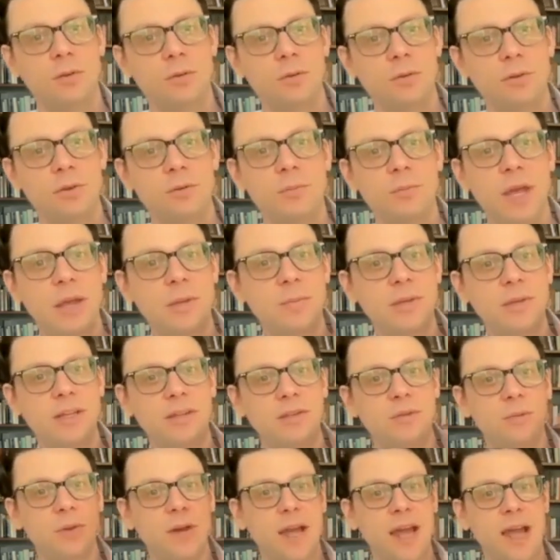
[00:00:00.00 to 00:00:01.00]
Or maybe
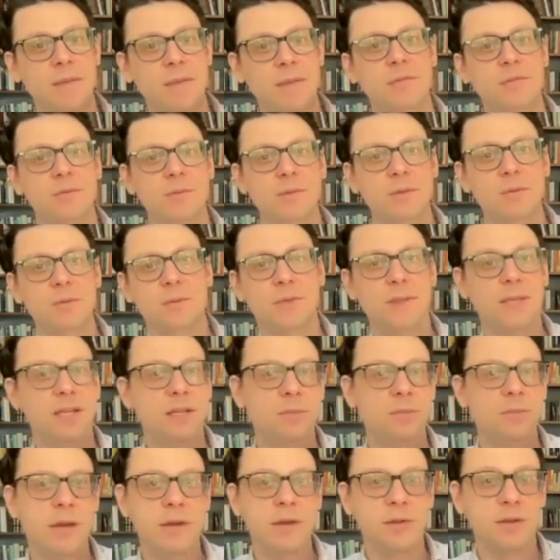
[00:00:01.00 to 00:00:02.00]
it's what happens when you think
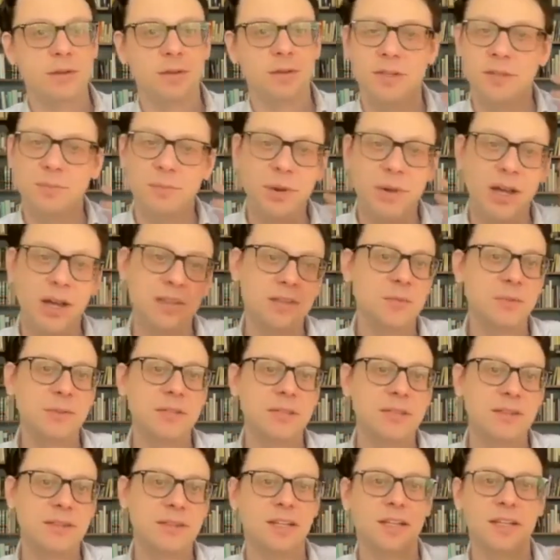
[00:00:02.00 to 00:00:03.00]
about, the
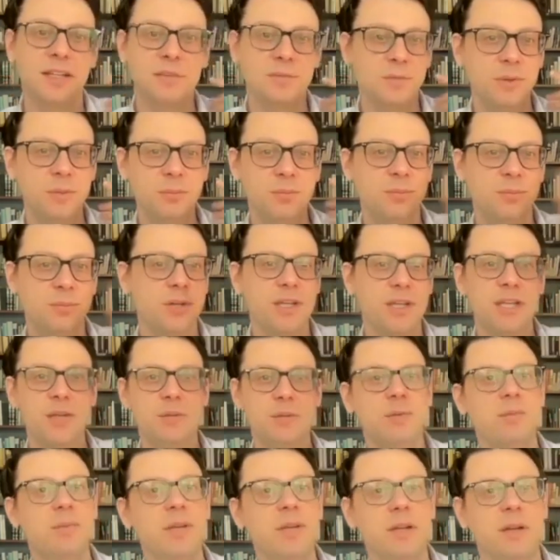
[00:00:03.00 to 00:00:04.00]
possibility that like we put a
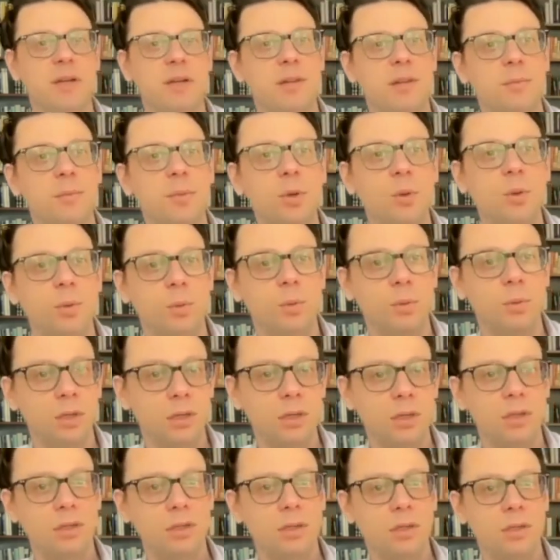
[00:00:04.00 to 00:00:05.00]
human being on the moon,
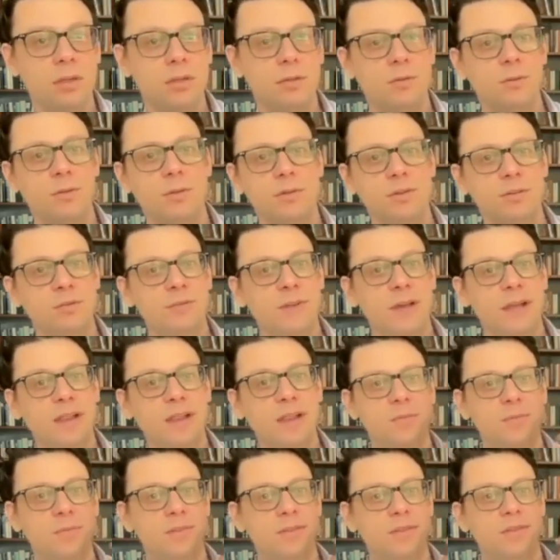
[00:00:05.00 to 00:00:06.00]
or
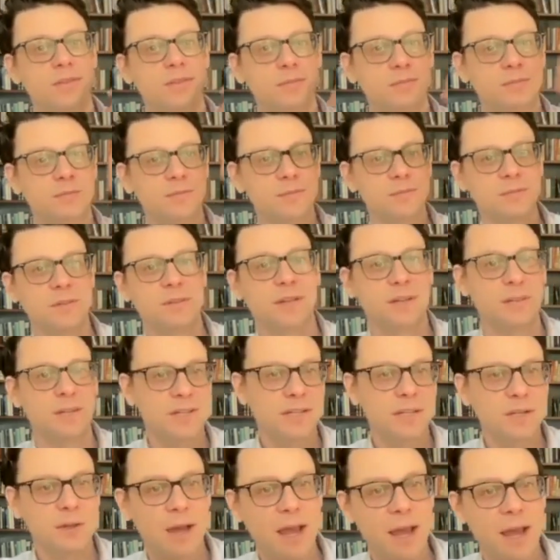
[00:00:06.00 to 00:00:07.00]
developed,
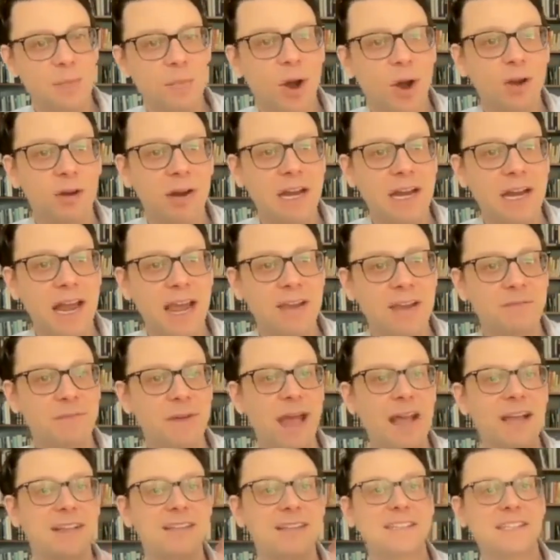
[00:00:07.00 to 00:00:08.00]
mRNA
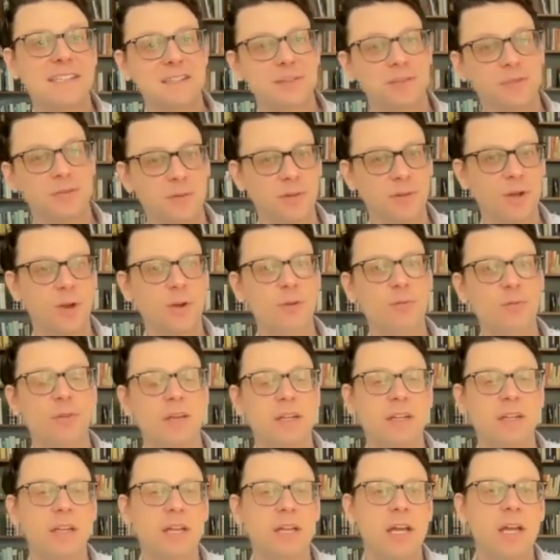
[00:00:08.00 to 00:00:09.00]
vaccines for
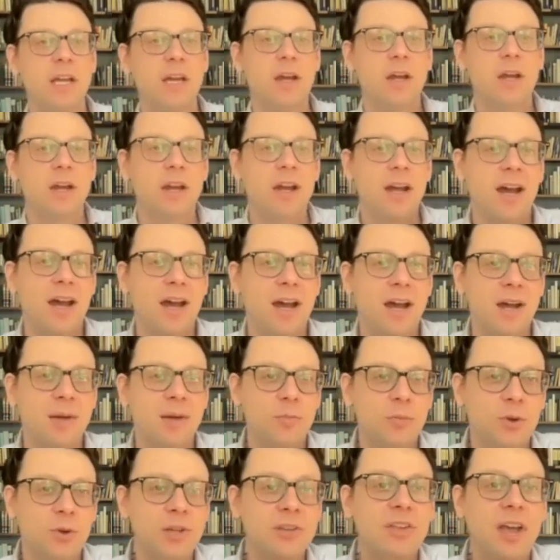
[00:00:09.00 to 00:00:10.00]
COVID.
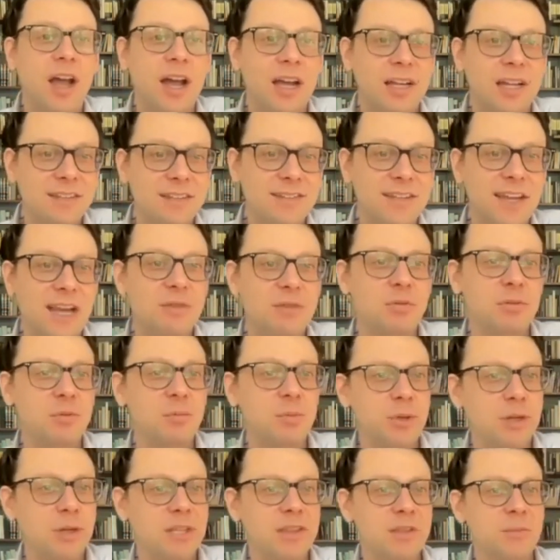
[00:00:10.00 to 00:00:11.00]
Or as Einstein would
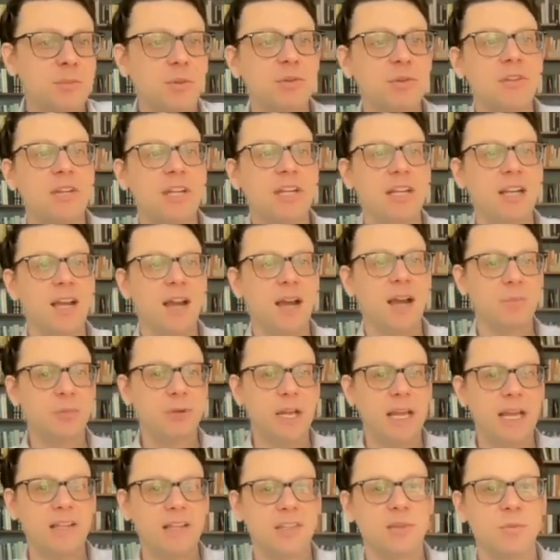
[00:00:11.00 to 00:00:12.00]
put it, the most
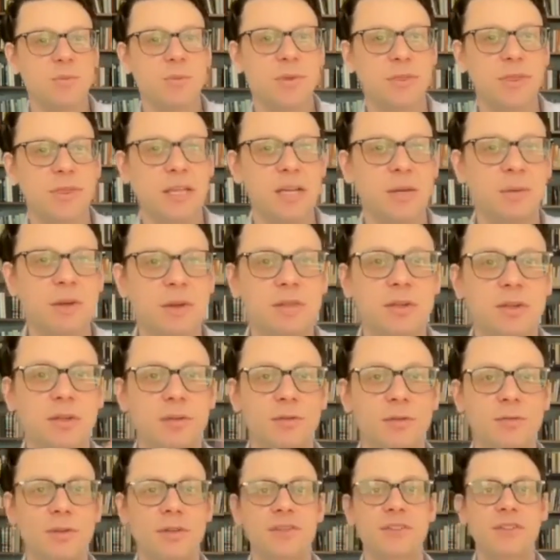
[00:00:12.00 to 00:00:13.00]
incomprehensible thing about the
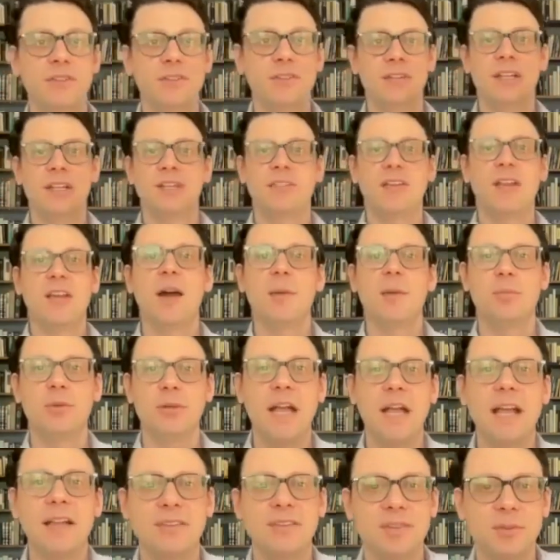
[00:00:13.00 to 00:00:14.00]
universe is that it's
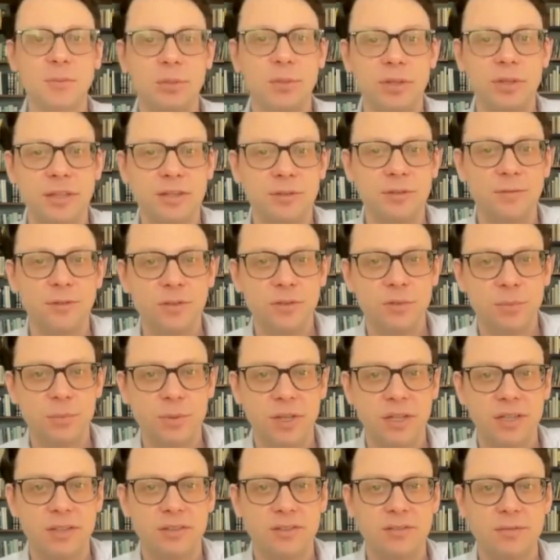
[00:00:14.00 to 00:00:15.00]
comprehensible in the first
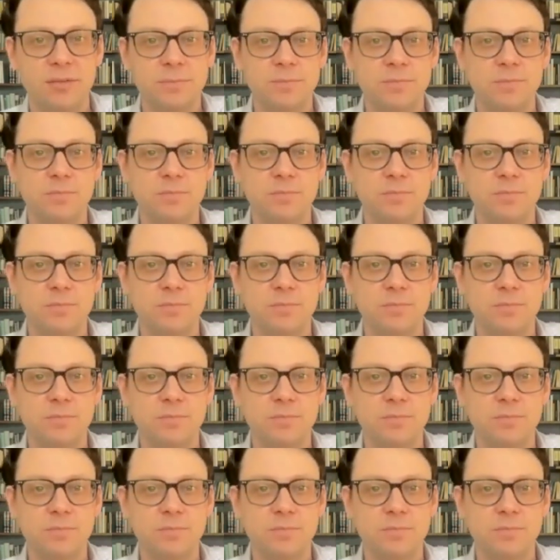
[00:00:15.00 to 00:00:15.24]
place.